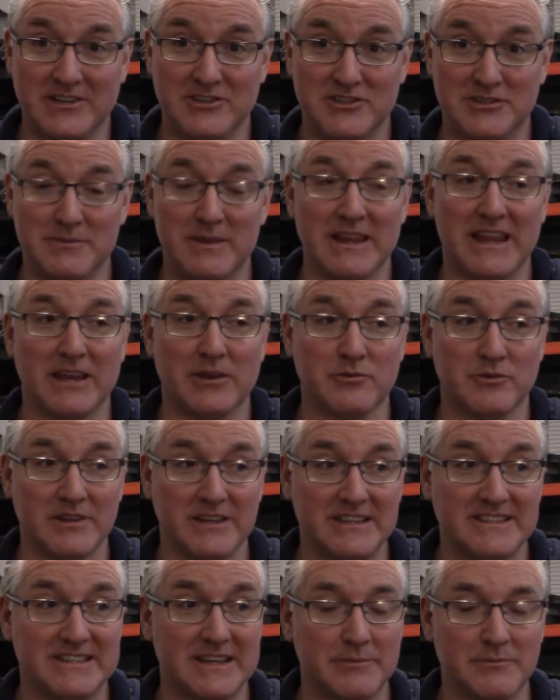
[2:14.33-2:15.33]
She's been like
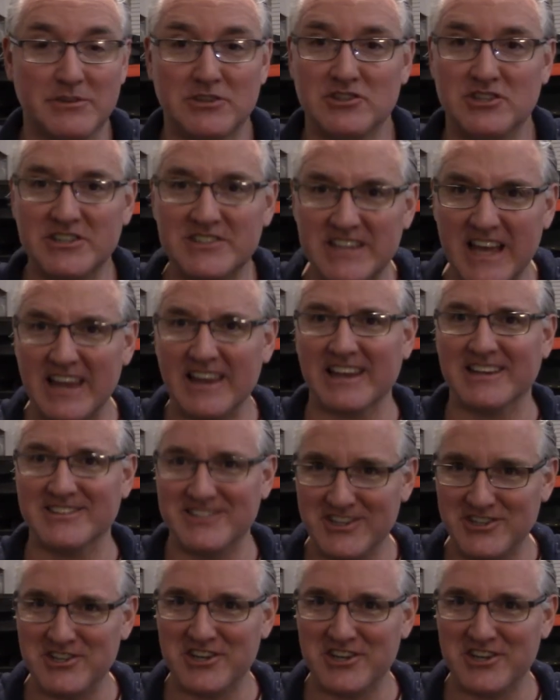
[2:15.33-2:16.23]
really sick, but she's got like such